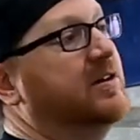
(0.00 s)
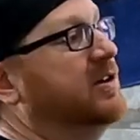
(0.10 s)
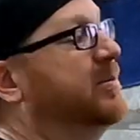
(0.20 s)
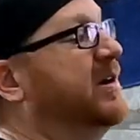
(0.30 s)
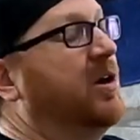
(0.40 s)

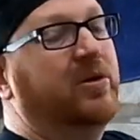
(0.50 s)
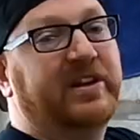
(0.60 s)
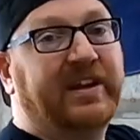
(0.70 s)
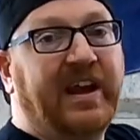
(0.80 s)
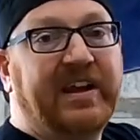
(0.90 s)
you'll be
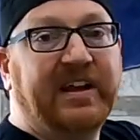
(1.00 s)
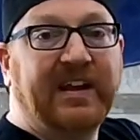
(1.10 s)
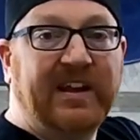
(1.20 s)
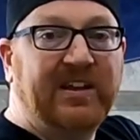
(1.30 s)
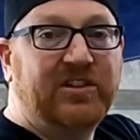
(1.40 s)
only
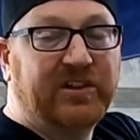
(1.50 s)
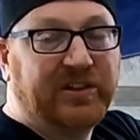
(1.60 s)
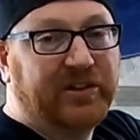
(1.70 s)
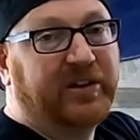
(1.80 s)
gaining inches.